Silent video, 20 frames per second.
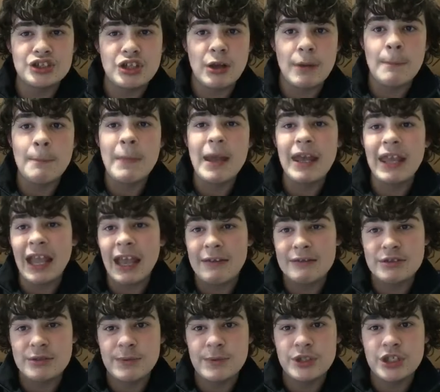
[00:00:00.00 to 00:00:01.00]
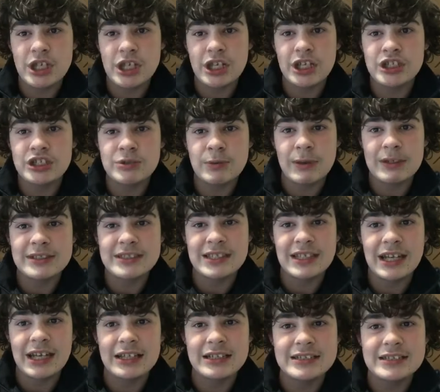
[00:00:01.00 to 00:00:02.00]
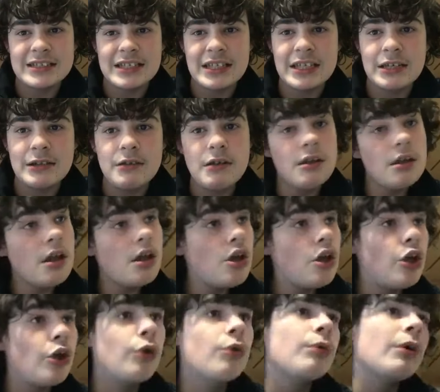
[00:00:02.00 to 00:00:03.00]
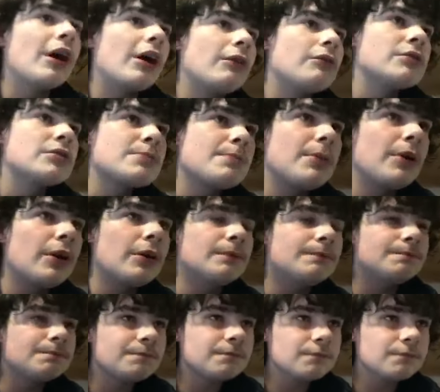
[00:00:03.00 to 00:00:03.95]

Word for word: so I may have to return in twenty nineteen. Who knows, but